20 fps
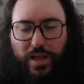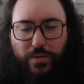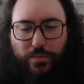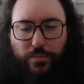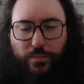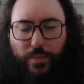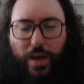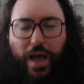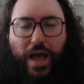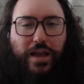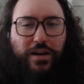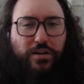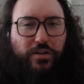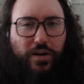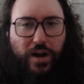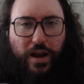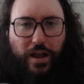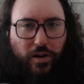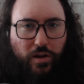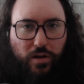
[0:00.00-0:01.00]

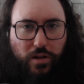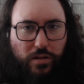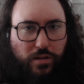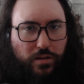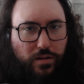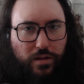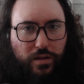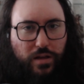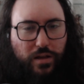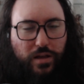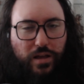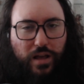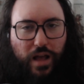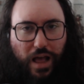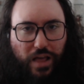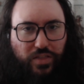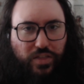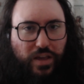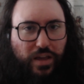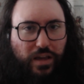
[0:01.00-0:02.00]
matter at all.
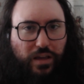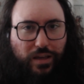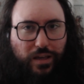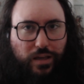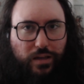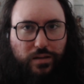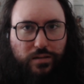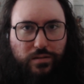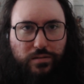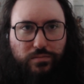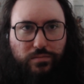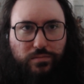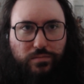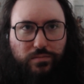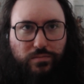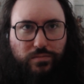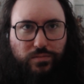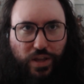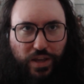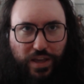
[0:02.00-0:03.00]
I think
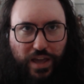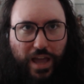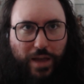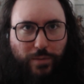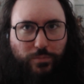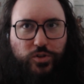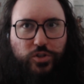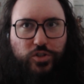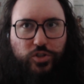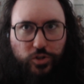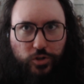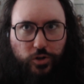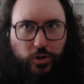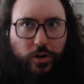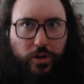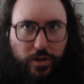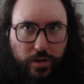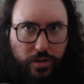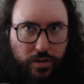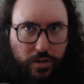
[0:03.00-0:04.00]
the game
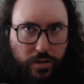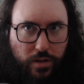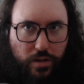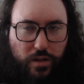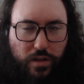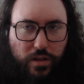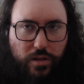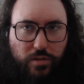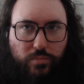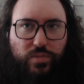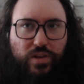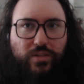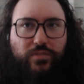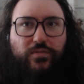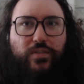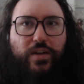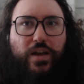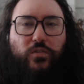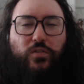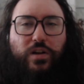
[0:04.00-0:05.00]
should be
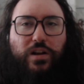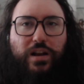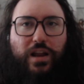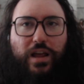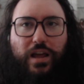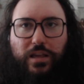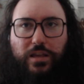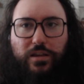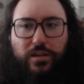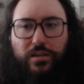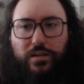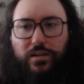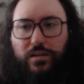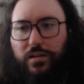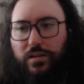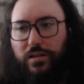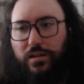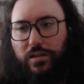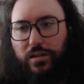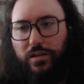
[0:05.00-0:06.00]
very like
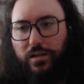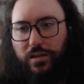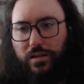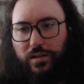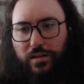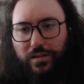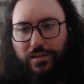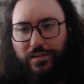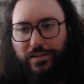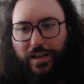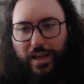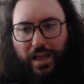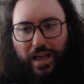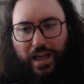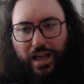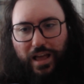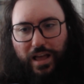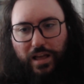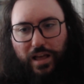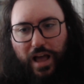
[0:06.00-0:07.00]

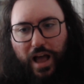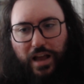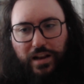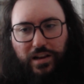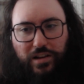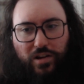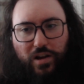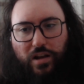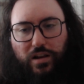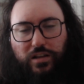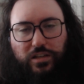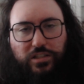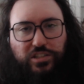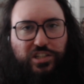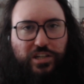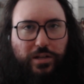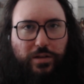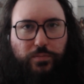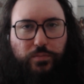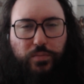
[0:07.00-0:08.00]

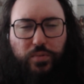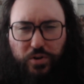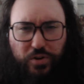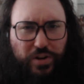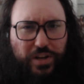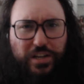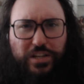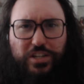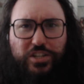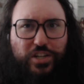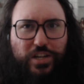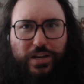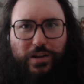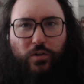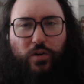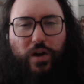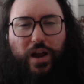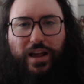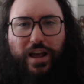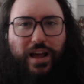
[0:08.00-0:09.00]
ideology preachy
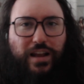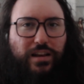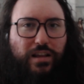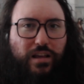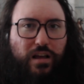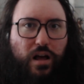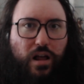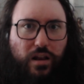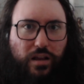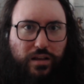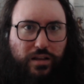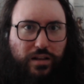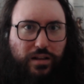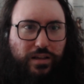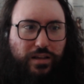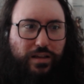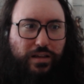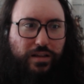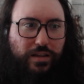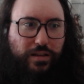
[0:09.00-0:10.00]
or
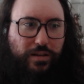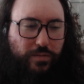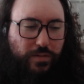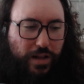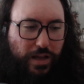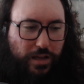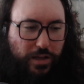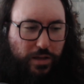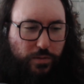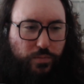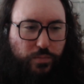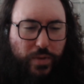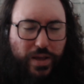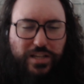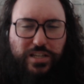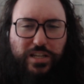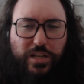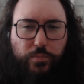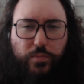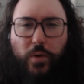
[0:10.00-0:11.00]
ideologically like
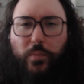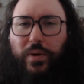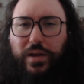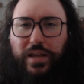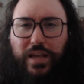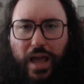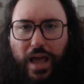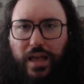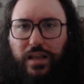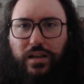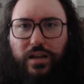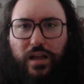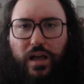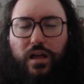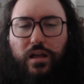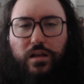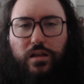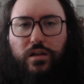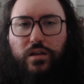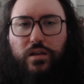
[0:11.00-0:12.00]
basically propaganda